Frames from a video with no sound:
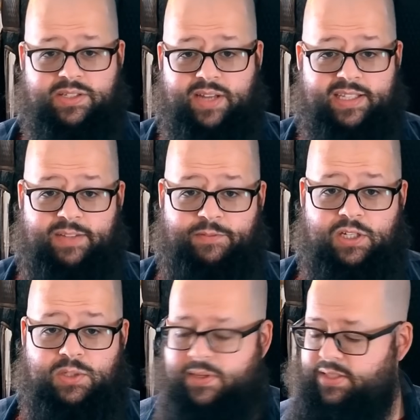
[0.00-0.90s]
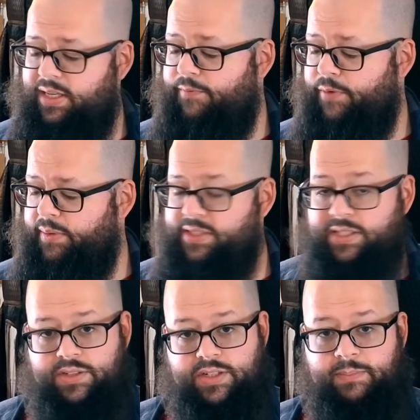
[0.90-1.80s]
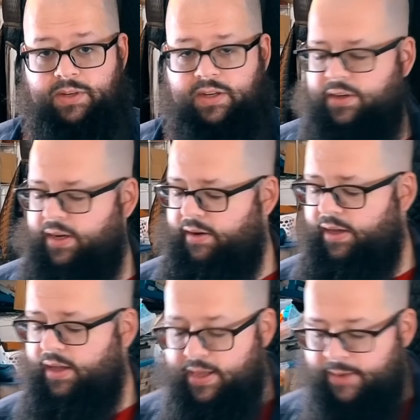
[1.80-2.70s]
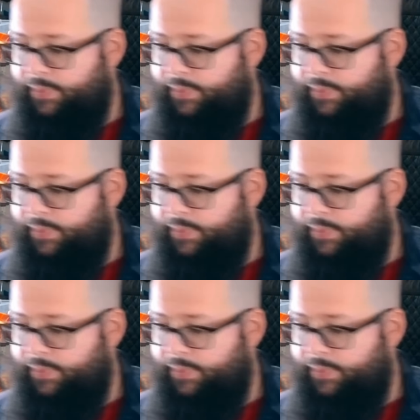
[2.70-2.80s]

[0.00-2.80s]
which is nice if you just want to scan frequencies or something in your area.